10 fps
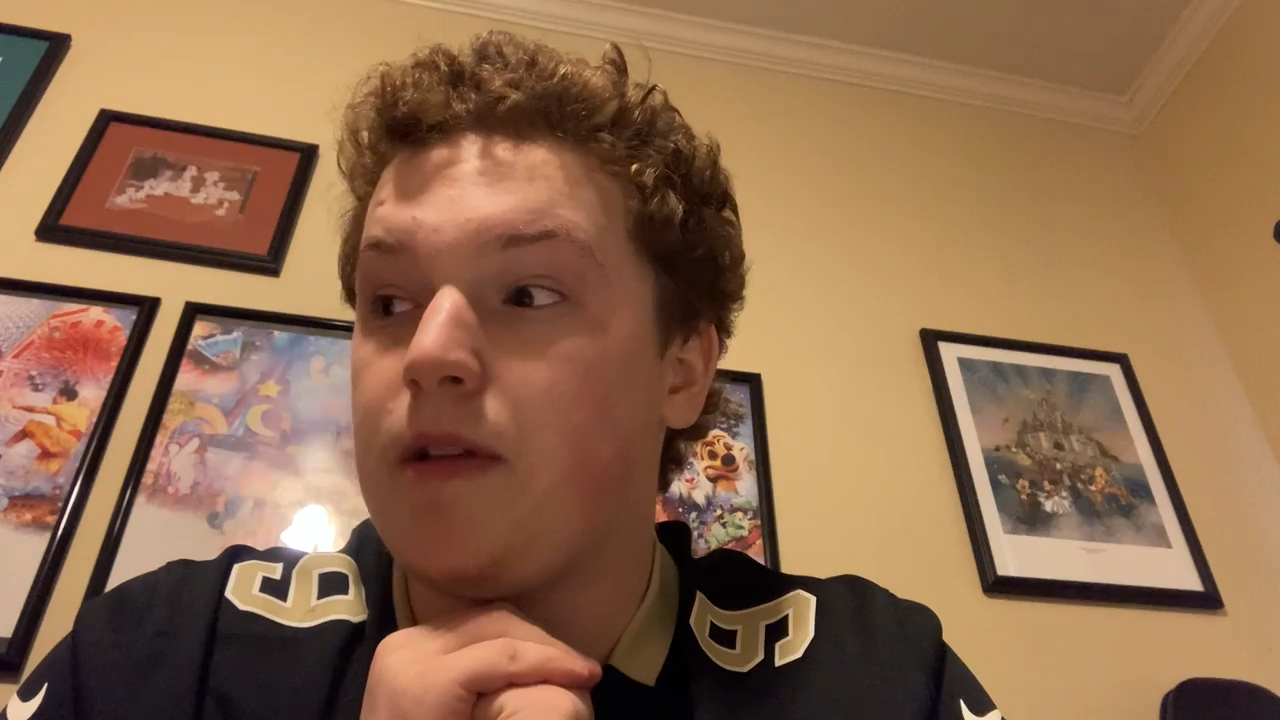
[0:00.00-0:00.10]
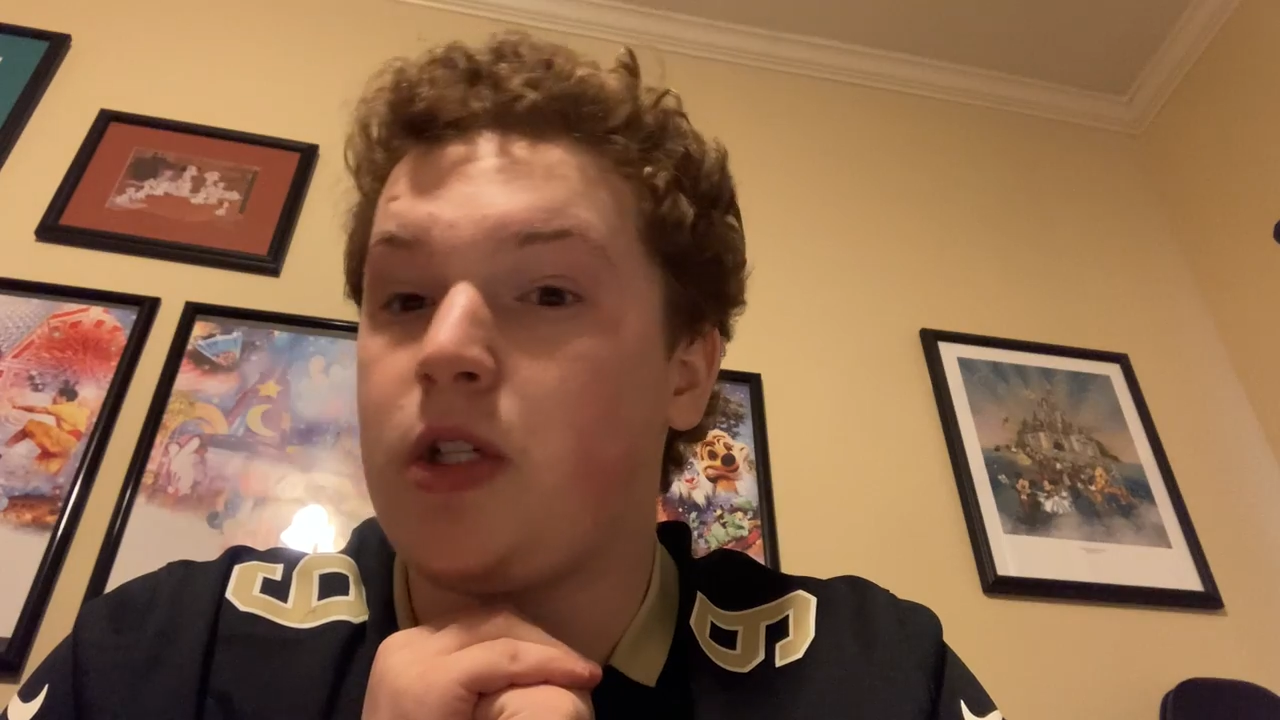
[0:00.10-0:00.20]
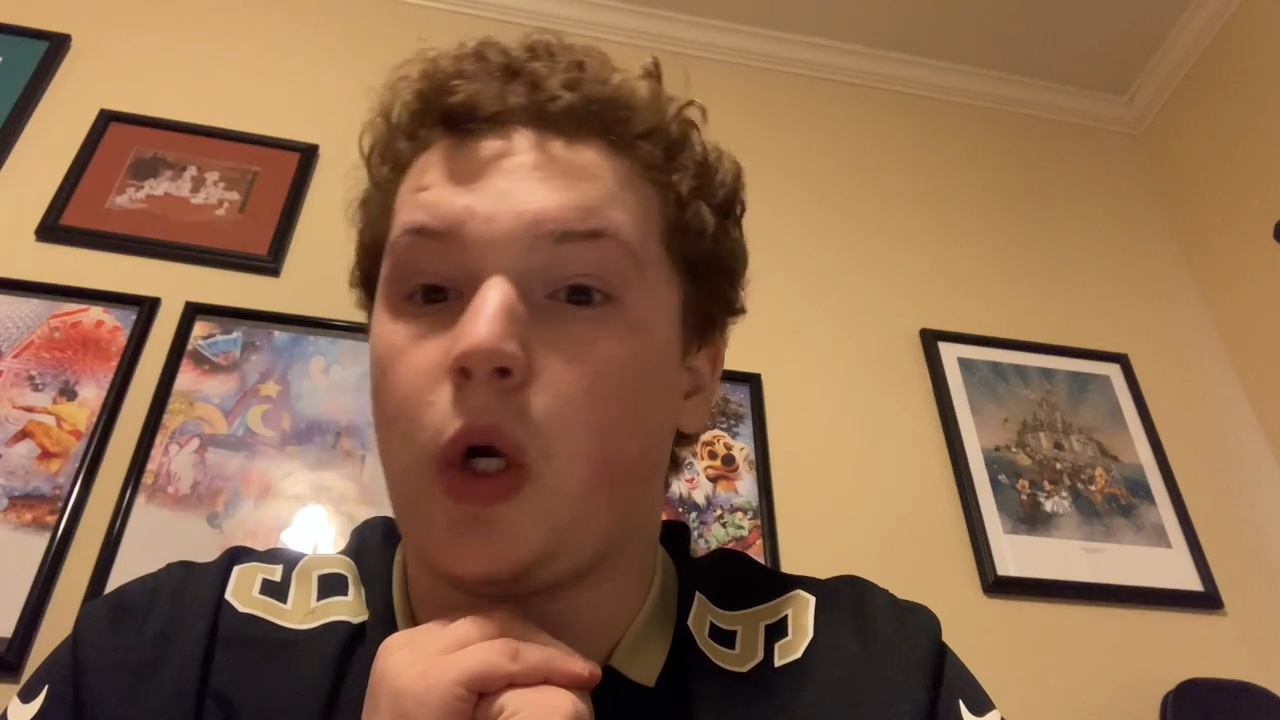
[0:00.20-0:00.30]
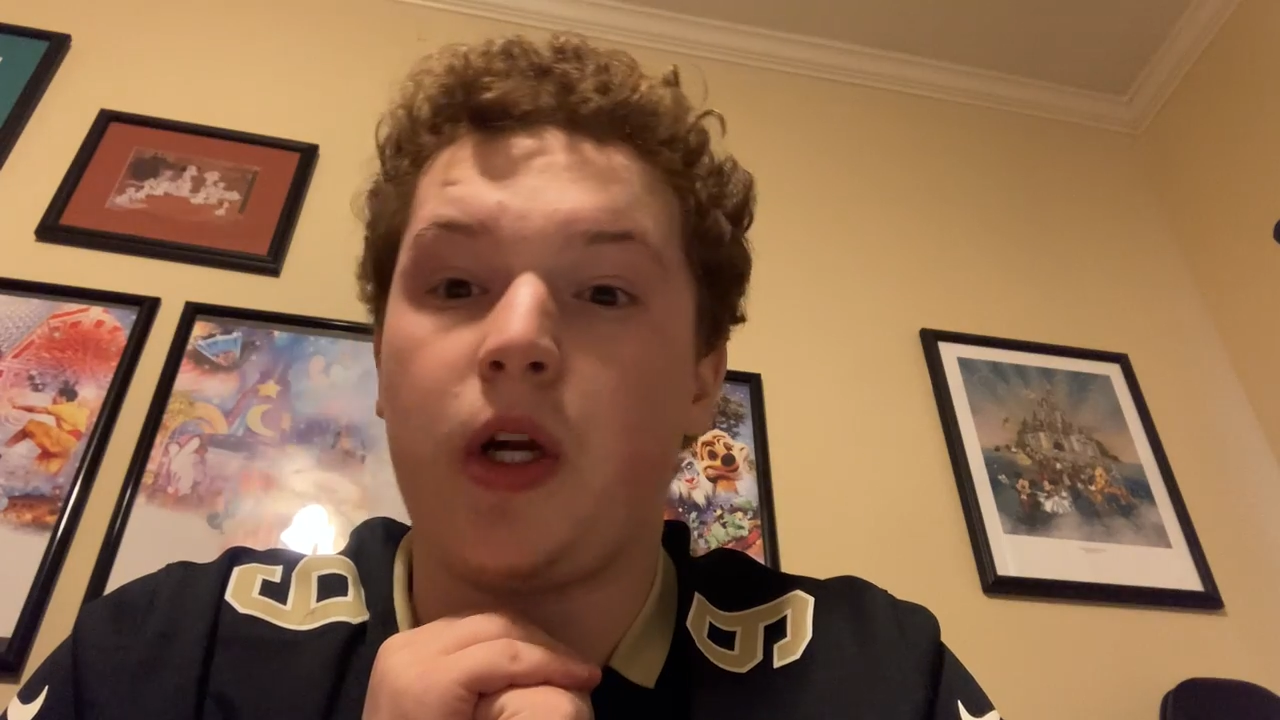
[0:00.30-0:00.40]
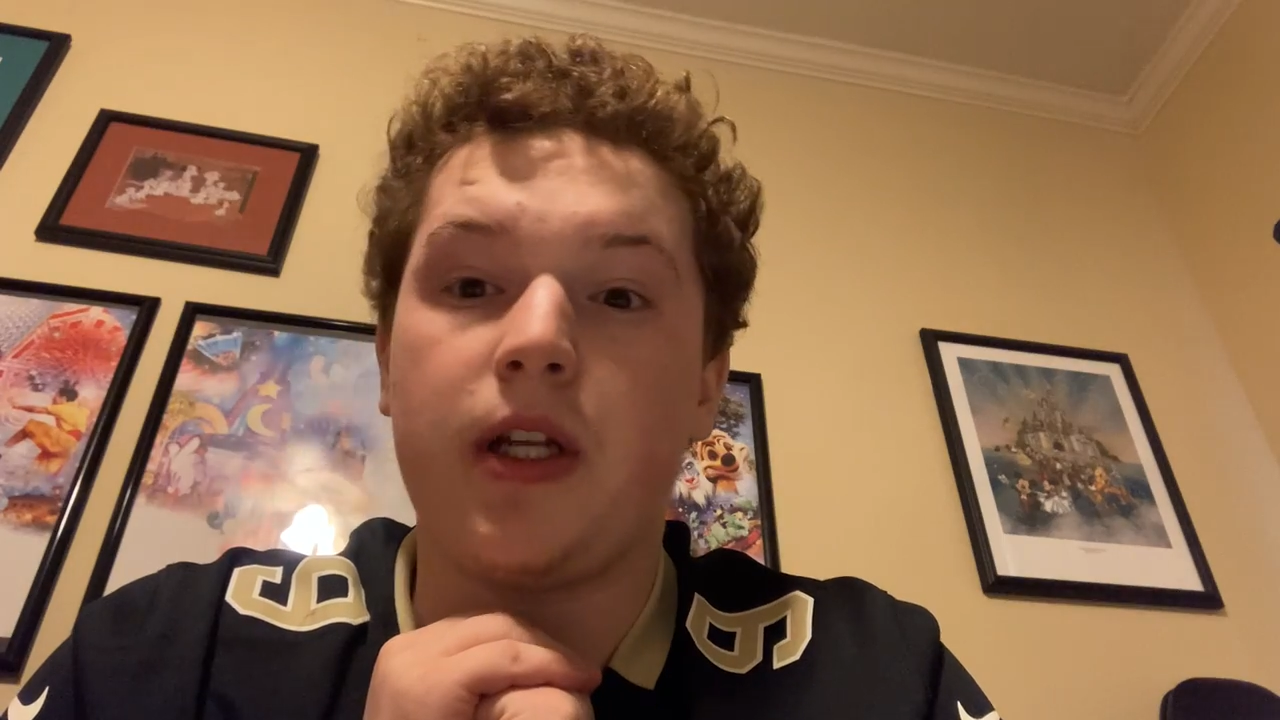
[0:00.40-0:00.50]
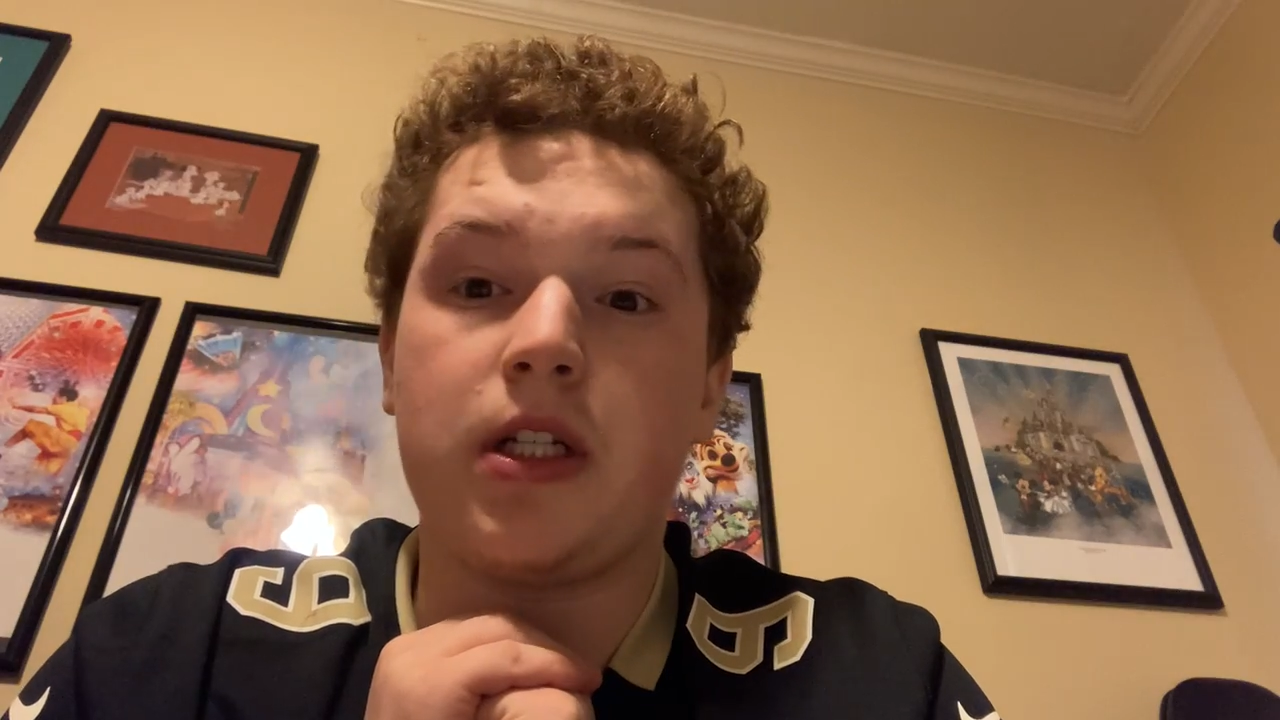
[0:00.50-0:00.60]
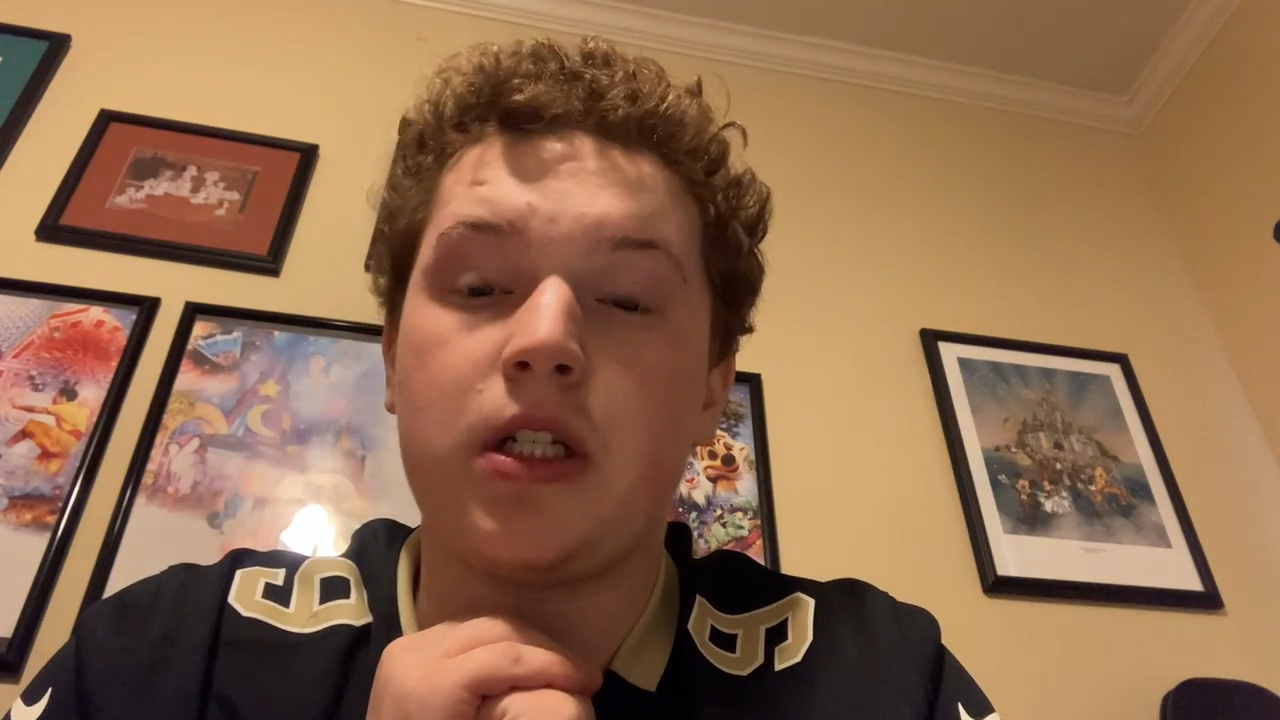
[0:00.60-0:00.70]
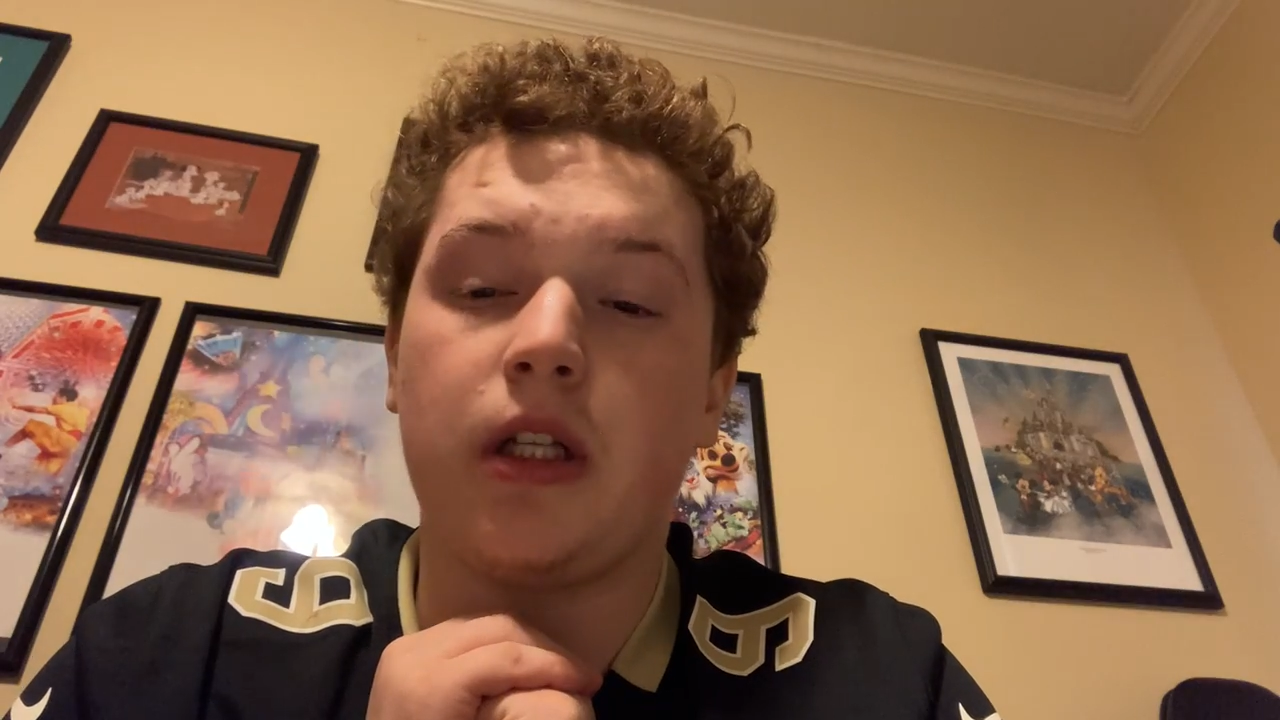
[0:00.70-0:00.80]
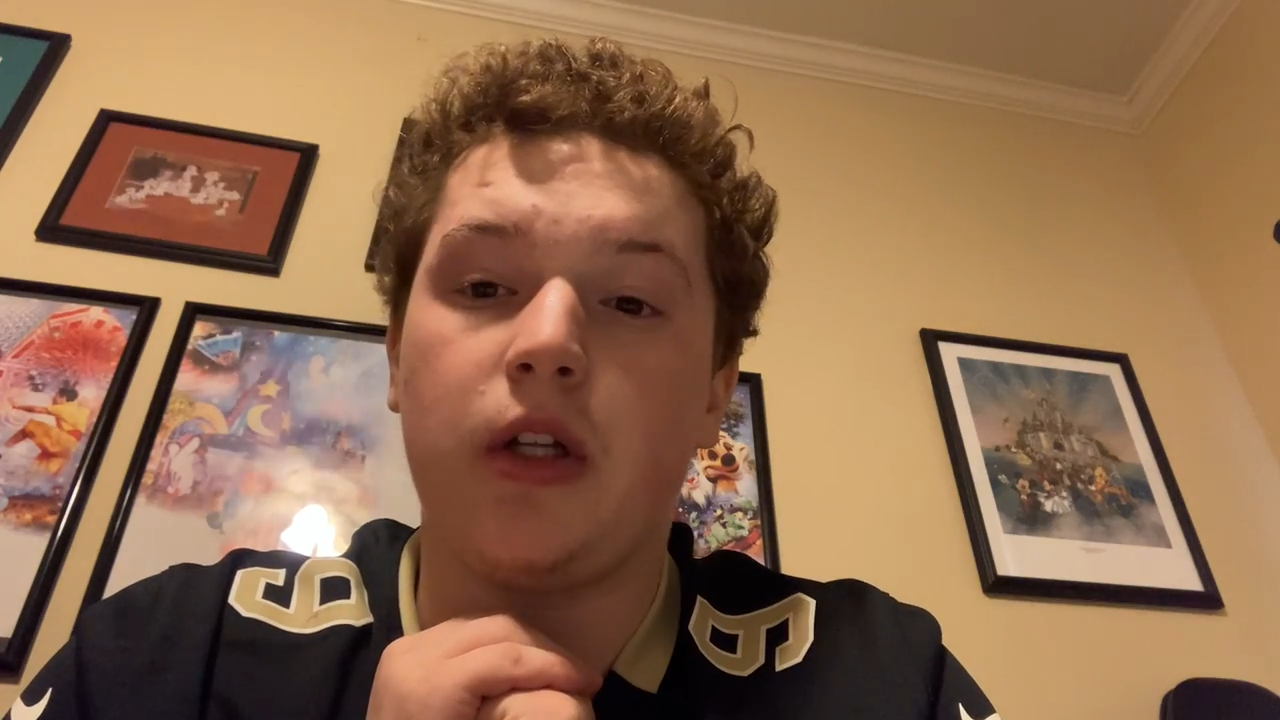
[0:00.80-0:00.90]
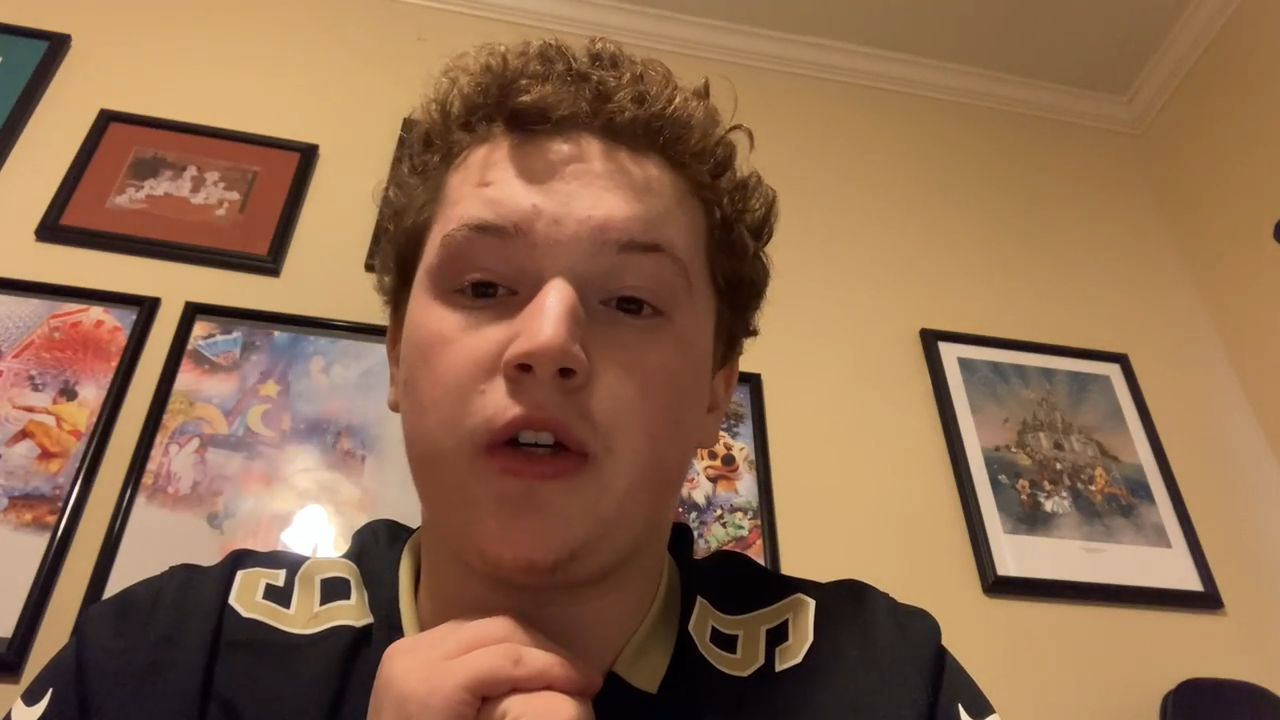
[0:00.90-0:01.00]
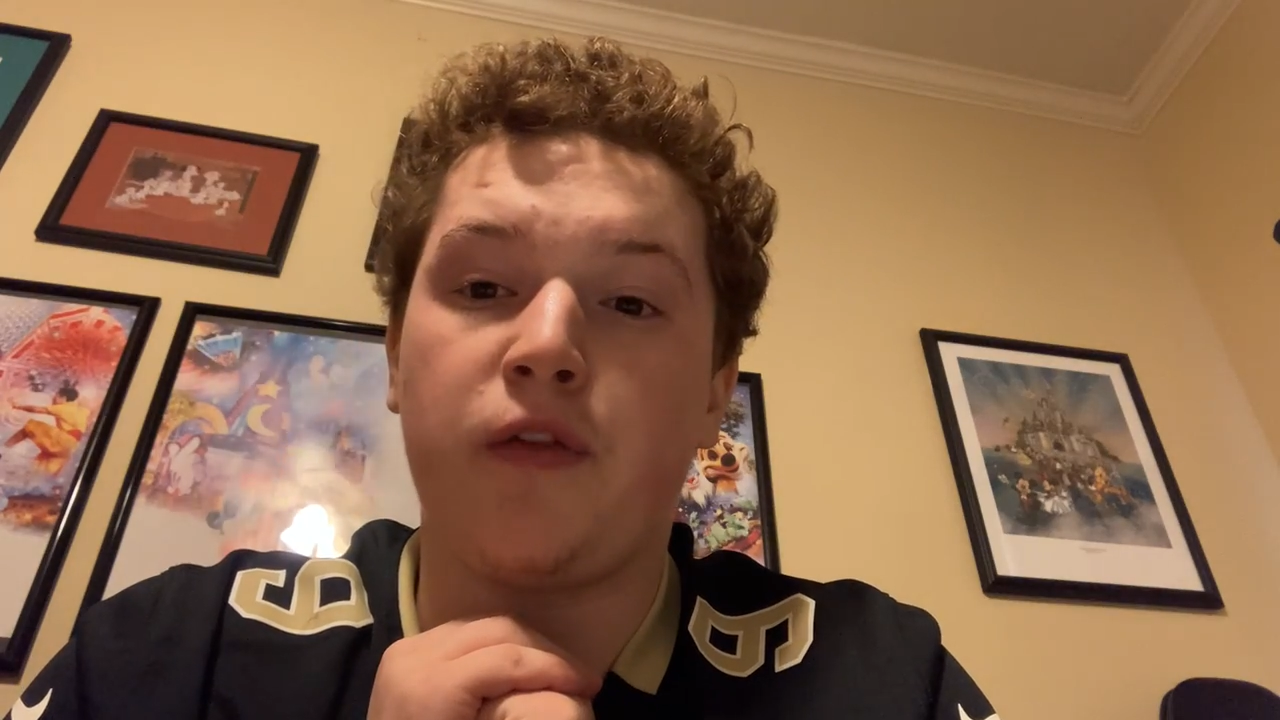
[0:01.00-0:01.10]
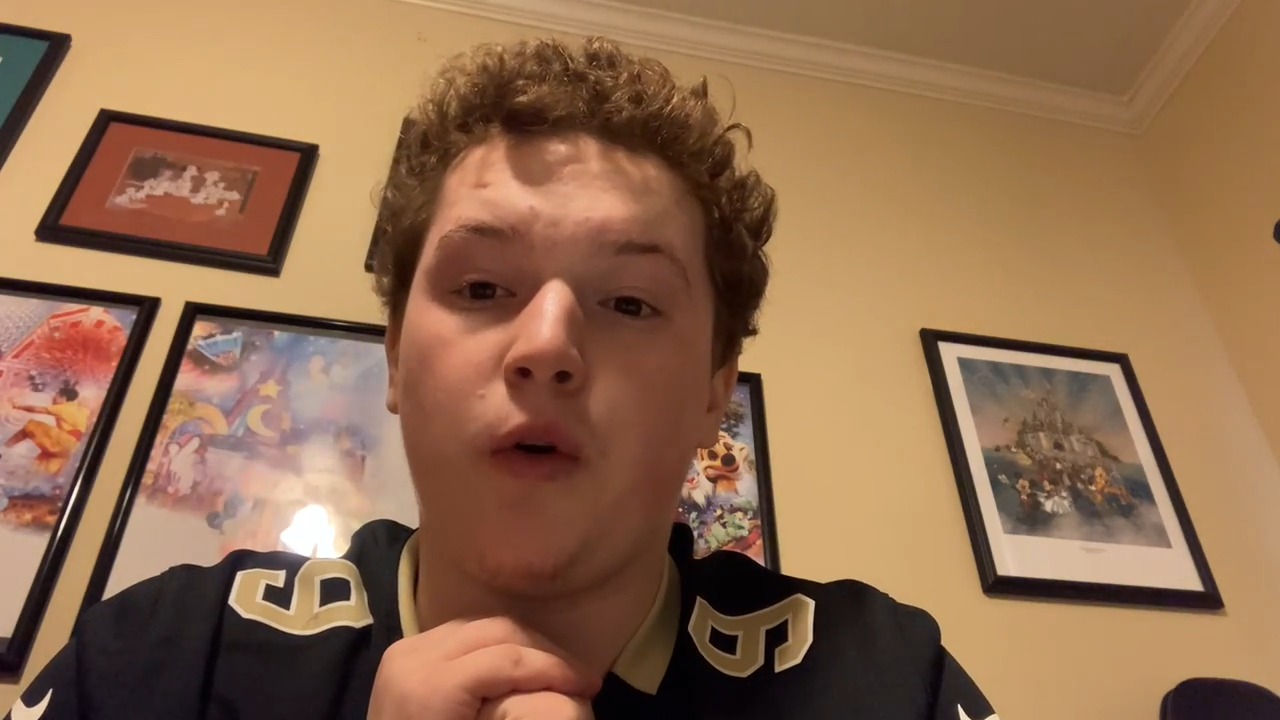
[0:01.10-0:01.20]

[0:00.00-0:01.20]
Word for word: targets to look